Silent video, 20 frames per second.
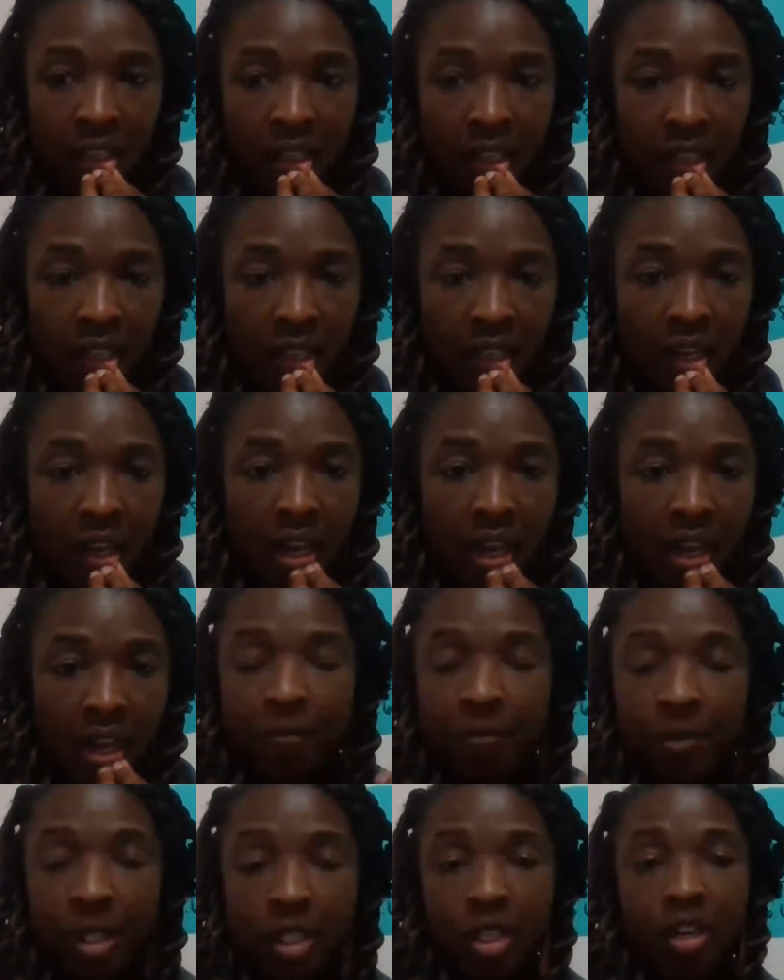Okay,
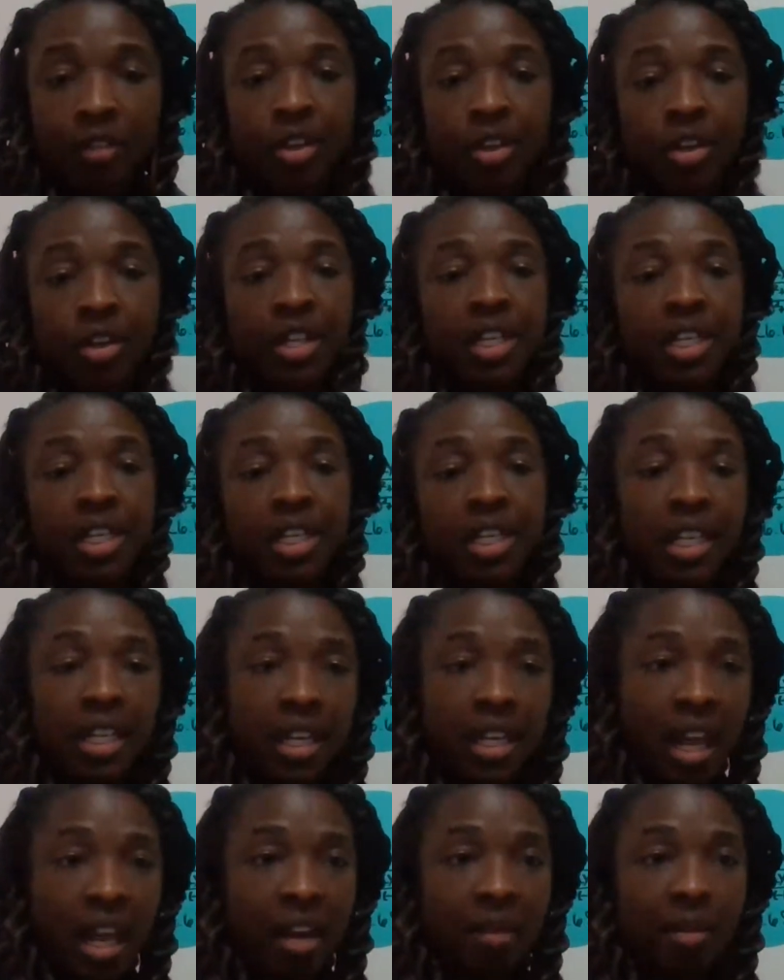so if you're good, y'all,
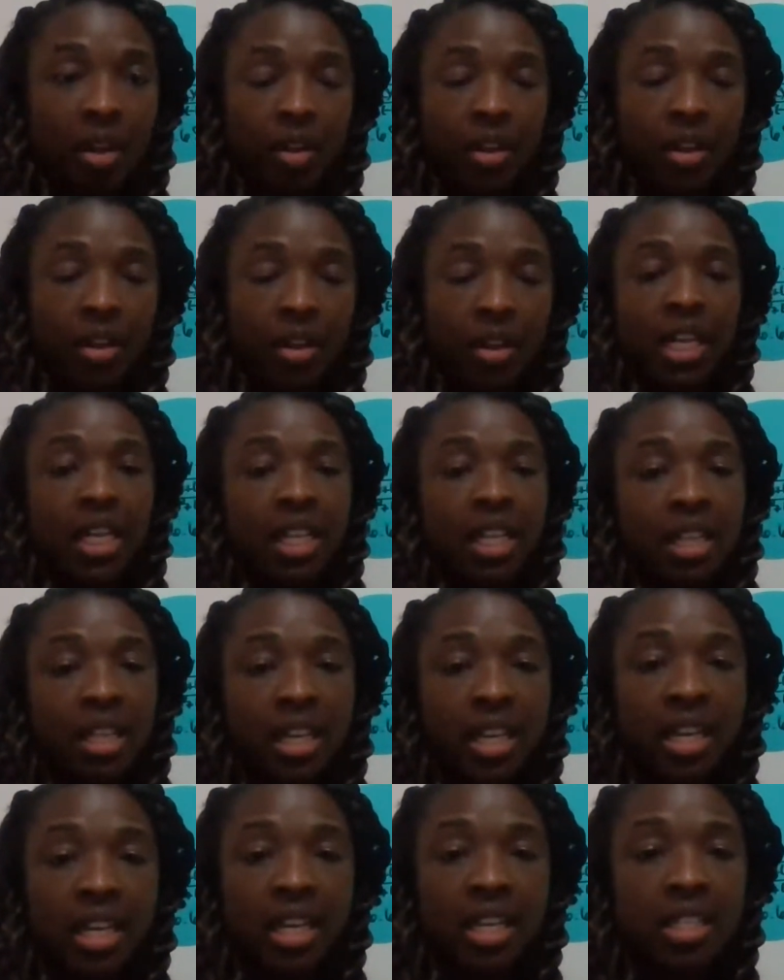I'm going to end
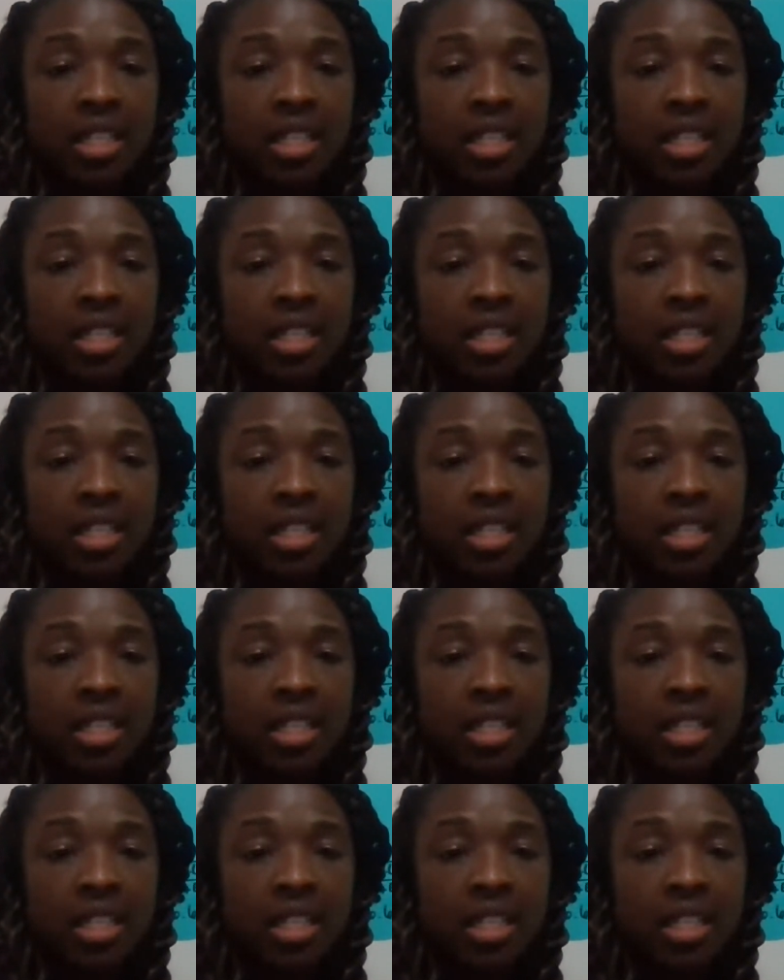this.